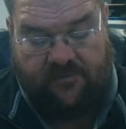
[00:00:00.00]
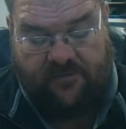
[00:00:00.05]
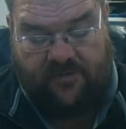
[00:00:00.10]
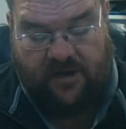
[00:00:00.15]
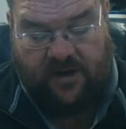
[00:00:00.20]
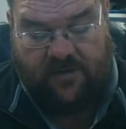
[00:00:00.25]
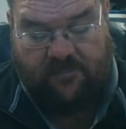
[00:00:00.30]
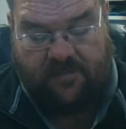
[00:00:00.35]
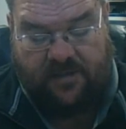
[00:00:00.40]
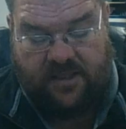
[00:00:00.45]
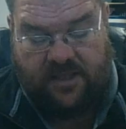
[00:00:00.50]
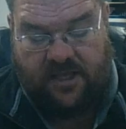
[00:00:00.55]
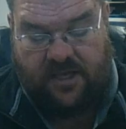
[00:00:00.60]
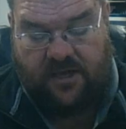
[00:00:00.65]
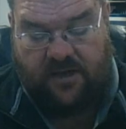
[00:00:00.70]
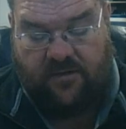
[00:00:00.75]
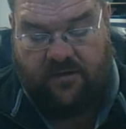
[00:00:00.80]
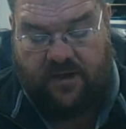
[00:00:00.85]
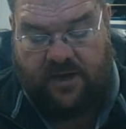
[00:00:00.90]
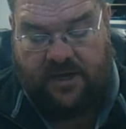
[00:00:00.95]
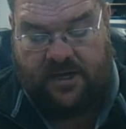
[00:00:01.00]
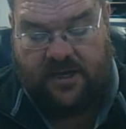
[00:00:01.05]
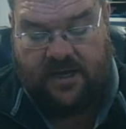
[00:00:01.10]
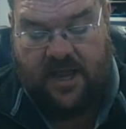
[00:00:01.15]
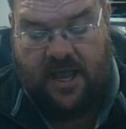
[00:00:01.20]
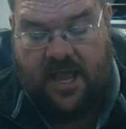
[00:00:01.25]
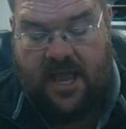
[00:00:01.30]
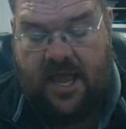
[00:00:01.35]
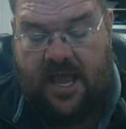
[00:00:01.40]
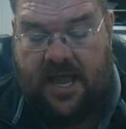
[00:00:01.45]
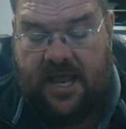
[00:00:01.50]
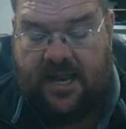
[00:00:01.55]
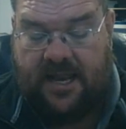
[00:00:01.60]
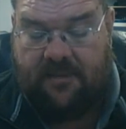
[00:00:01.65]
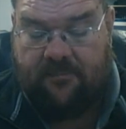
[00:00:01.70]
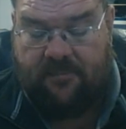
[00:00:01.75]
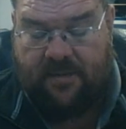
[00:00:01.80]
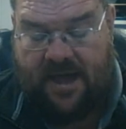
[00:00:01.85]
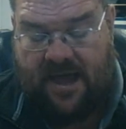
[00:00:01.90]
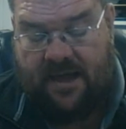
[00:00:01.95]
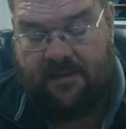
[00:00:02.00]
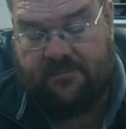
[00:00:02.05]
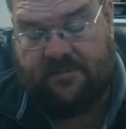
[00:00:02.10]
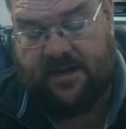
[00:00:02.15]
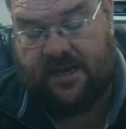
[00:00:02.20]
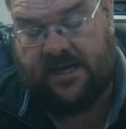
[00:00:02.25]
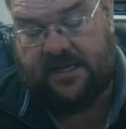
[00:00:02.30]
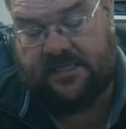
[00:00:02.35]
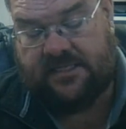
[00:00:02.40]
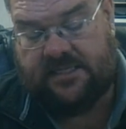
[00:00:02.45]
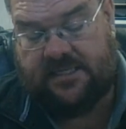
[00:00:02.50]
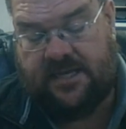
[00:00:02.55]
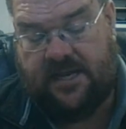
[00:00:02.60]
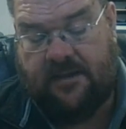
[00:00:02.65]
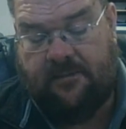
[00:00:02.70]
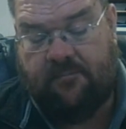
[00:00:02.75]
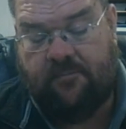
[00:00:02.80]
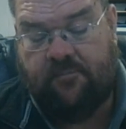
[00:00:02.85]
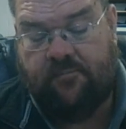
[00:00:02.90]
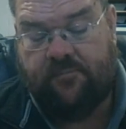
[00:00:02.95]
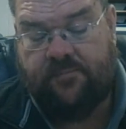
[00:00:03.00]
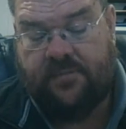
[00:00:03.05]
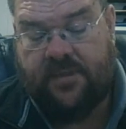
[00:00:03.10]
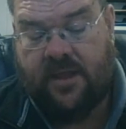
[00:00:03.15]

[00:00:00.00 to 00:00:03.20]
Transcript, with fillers: Philip and the eunuch, and he baptized him.